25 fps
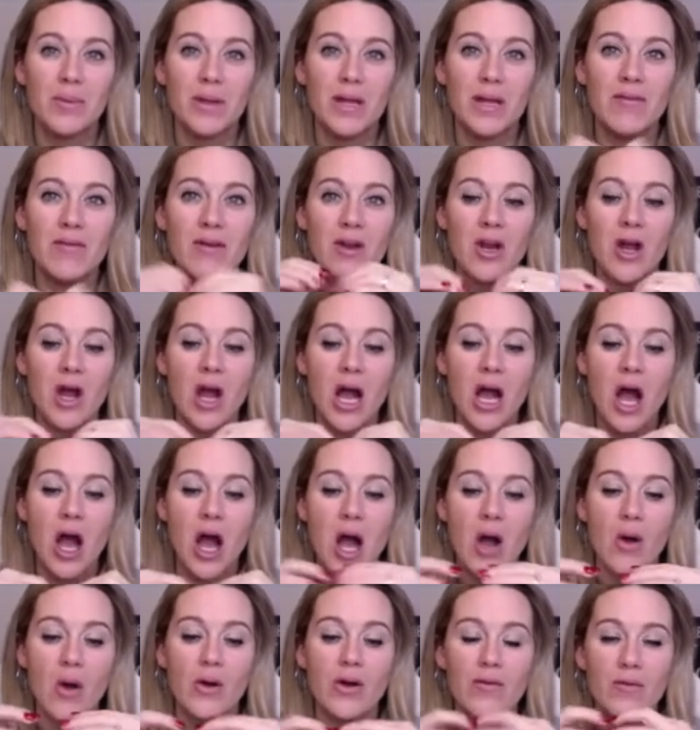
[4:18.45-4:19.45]
even
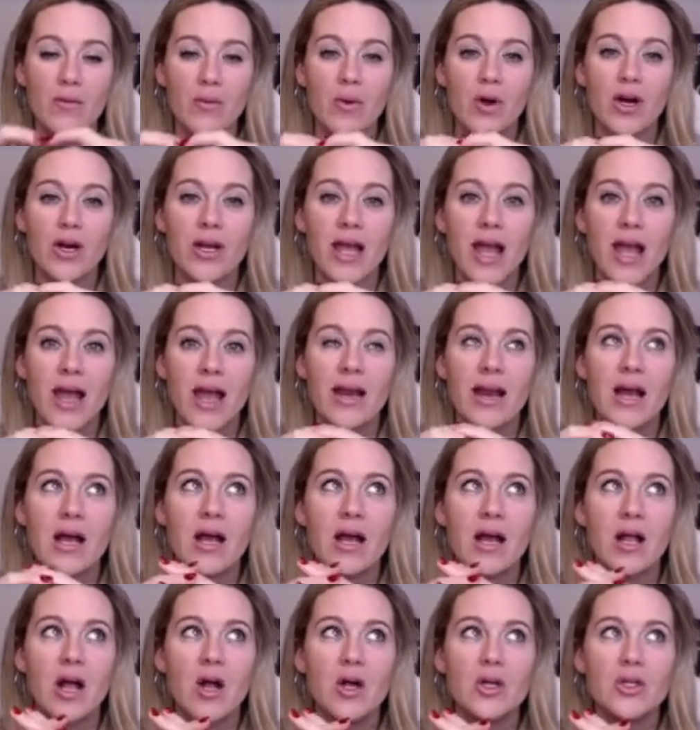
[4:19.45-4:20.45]
out of work, and
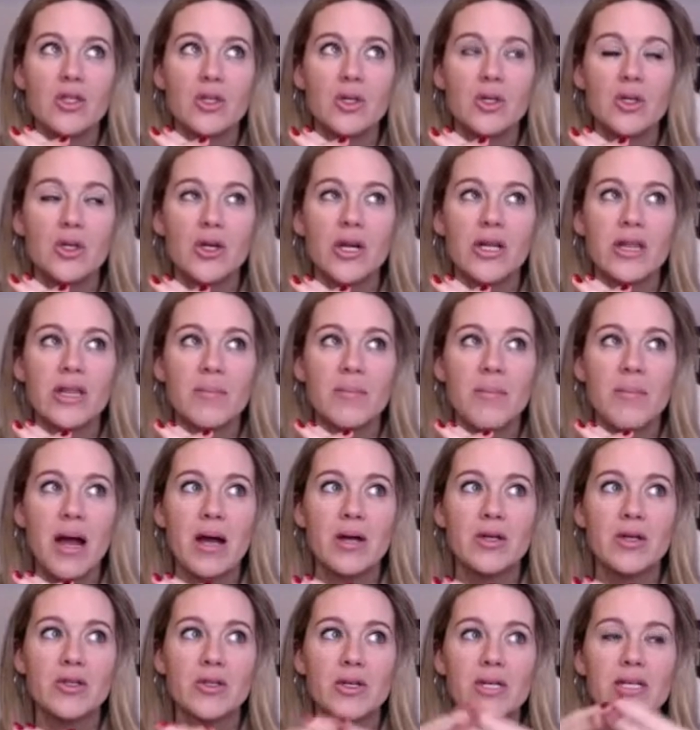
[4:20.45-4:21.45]
also learning the
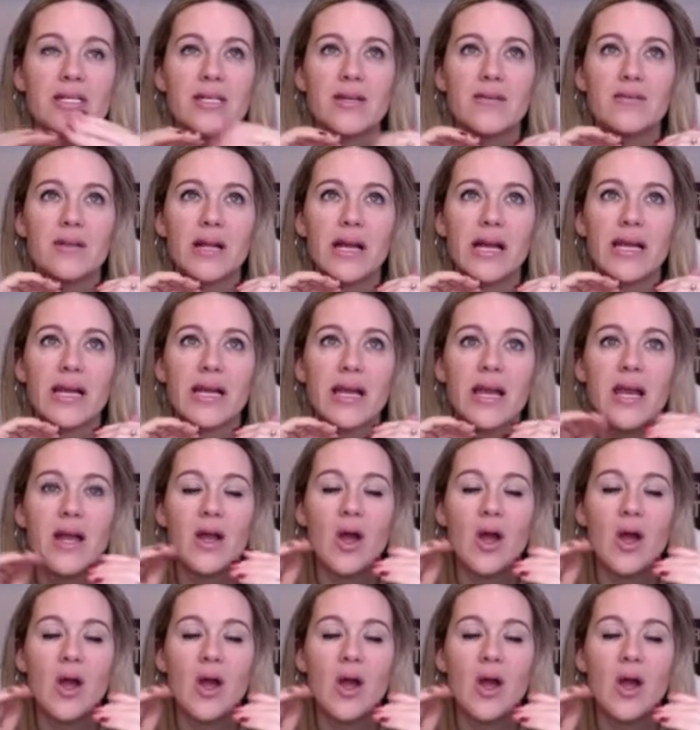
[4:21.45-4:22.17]
boundaries of like